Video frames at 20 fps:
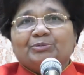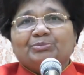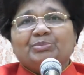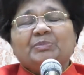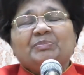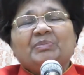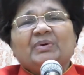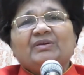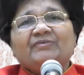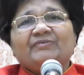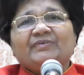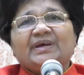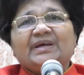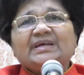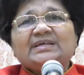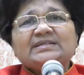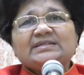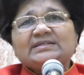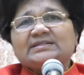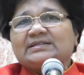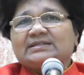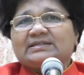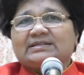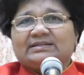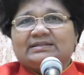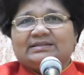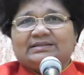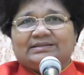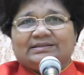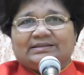people waste
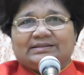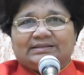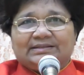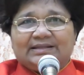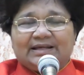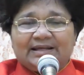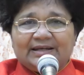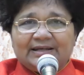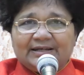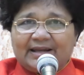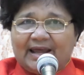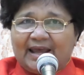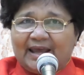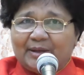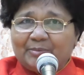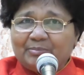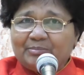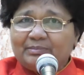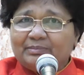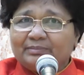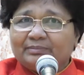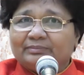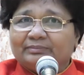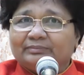their time